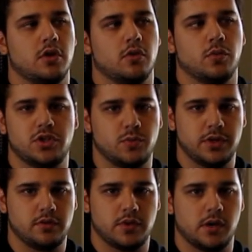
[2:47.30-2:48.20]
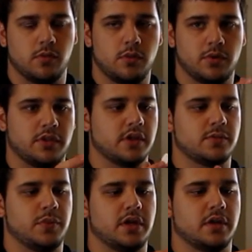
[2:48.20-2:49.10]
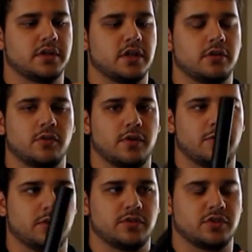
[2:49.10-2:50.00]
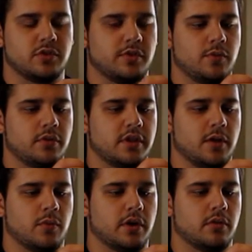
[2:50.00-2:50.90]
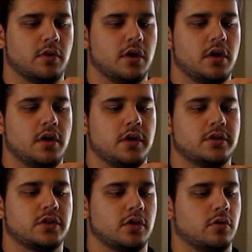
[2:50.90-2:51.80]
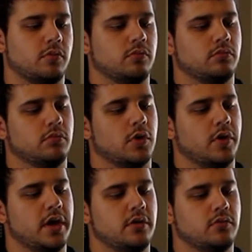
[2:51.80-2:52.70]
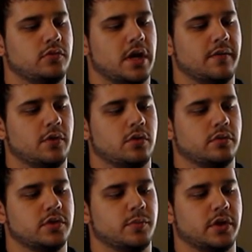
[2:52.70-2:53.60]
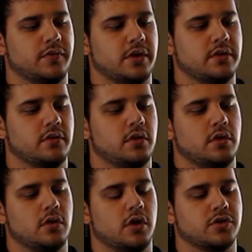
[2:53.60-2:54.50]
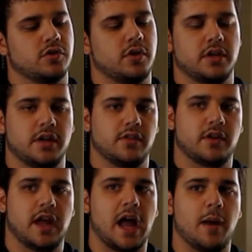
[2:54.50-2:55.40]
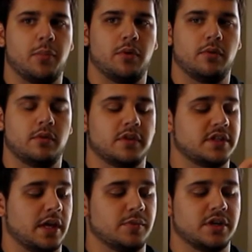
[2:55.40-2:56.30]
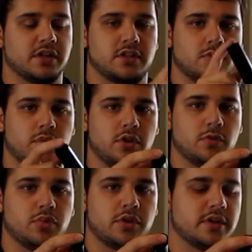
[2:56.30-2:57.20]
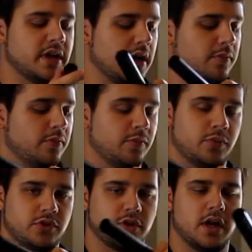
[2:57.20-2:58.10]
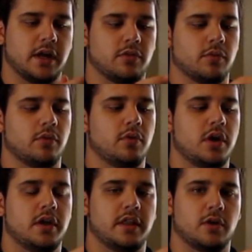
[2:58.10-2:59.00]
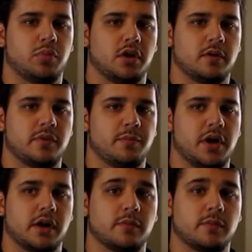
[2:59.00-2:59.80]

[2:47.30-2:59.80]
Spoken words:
which we do not want with this because under gravel filters don't even work that well. So go ahead and have the holes above it. Also get another cap, the same size as the one you put at the top, put your line through. That'll plug up the bottom,